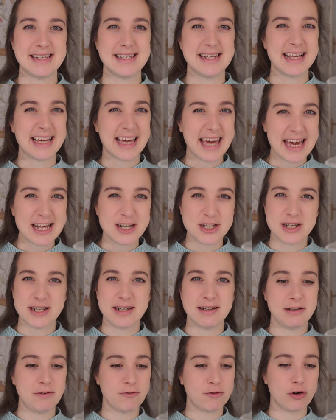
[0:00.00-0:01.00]
is in the kitchen
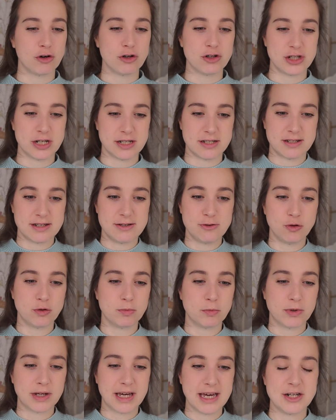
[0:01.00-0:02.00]
and you've got just
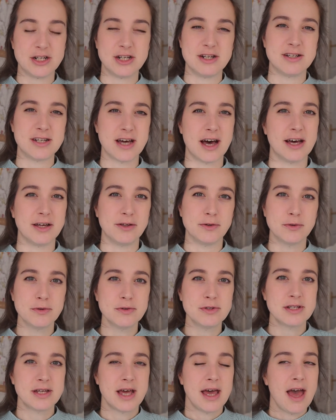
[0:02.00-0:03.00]
normal kitchen
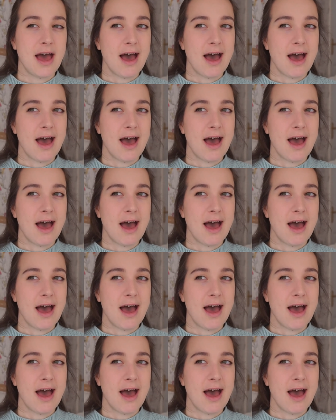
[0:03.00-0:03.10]
tiles,